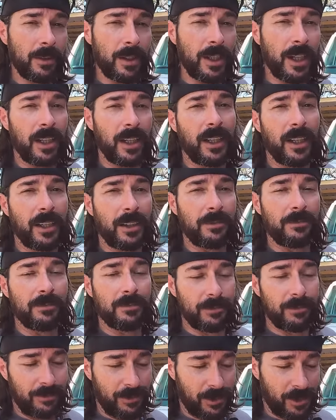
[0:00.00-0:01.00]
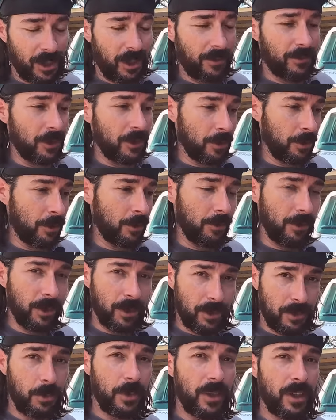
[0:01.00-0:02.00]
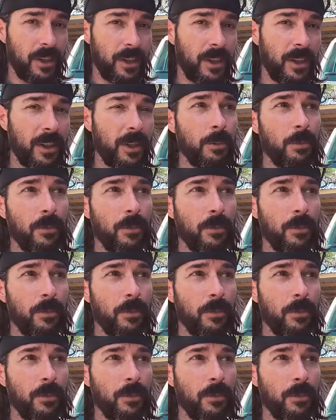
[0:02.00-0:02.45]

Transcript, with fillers: got a lot of stuff to do this week